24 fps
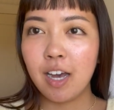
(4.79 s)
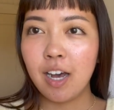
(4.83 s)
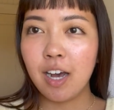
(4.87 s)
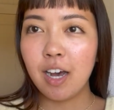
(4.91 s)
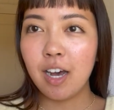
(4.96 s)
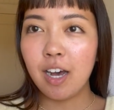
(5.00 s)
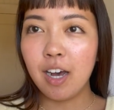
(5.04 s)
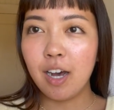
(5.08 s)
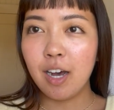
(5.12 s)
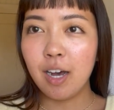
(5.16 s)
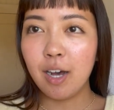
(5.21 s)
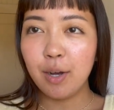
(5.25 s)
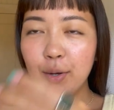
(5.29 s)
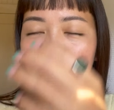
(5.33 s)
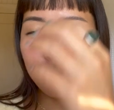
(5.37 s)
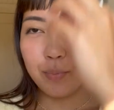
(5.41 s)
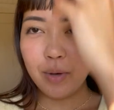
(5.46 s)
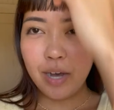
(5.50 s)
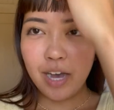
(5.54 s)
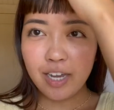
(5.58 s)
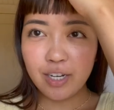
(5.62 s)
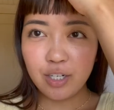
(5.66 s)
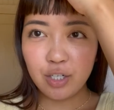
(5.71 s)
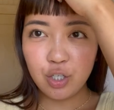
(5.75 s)

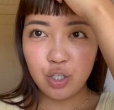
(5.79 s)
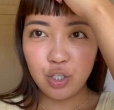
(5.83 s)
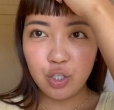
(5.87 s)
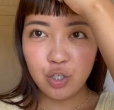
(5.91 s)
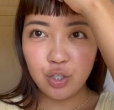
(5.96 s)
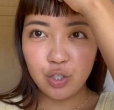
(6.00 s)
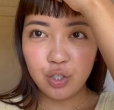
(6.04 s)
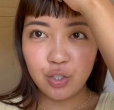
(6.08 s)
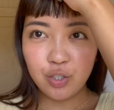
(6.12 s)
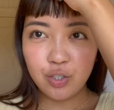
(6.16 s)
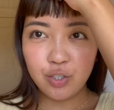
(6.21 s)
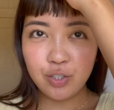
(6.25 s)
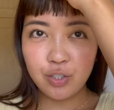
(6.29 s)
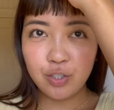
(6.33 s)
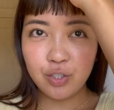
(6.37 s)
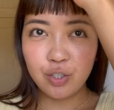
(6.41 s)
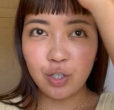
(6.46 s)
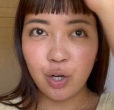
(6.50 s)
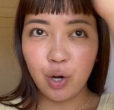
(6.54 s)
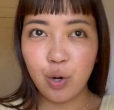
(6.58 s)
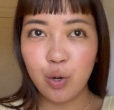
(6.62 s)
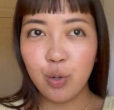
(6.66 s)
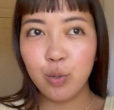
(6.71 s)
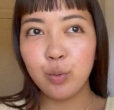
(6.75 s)
Um, I
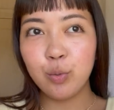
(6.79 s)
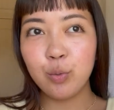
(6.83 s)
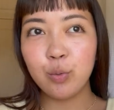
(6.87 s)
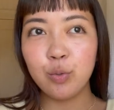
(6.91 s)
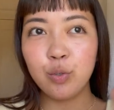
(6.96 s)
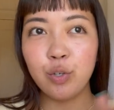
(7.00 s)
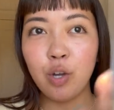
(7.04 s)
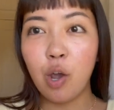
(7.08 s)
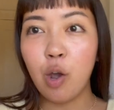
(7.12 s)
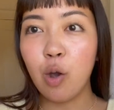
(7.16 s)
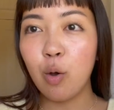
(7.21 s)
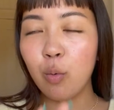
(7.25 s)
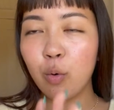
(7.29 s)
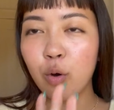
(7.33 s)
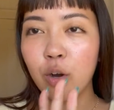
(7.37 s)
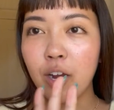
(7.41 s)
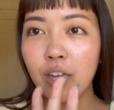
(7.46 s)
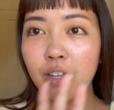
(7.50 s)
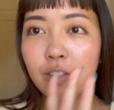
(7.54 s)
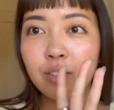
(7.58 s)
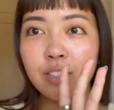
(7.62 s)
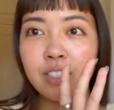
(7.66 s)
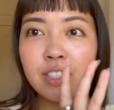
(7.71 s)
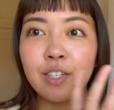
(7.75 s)
don't know where
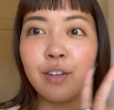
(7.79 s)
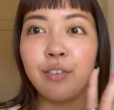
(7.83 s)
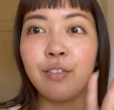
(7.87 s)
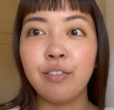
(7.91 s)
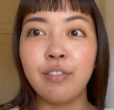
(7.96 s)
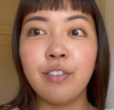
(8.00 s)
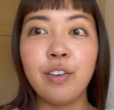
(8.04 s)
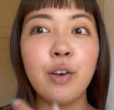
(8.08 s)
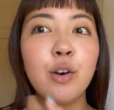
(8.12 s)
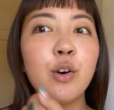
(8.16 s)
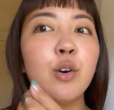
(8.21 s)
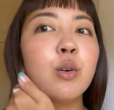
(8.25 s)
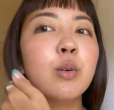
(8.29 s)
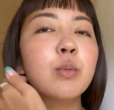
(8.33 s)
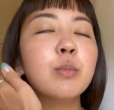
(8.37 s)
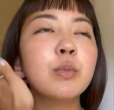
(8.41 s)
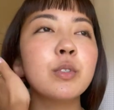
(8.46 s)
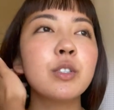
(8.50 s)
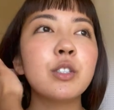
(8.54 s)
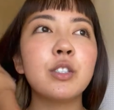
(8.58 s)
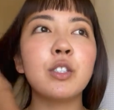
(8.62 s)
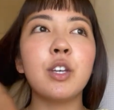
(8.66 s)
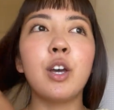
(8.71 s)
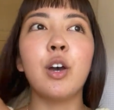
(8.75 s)
else to
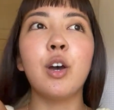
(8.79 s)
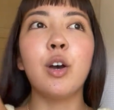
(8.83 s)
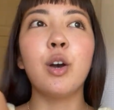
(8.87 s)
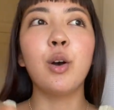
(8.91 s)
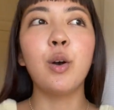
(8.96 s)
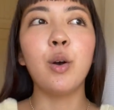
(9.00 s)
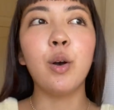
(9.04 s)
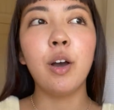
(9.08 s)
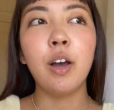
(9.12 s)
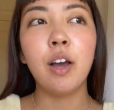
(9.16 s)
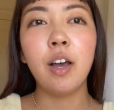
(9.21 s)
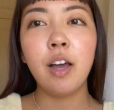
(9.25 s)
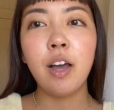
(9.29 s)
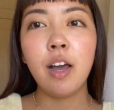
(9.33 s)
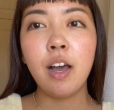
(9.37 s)
film, so